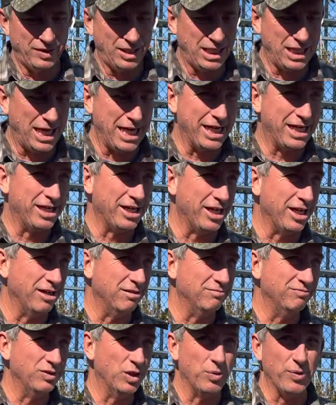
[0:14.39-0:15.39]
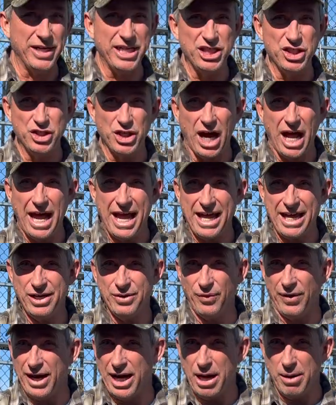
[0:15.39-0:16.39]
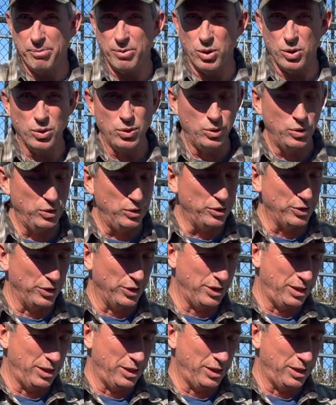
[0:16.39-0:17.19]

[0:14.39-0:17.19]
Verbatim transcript: like uh, green giant, or emerald, or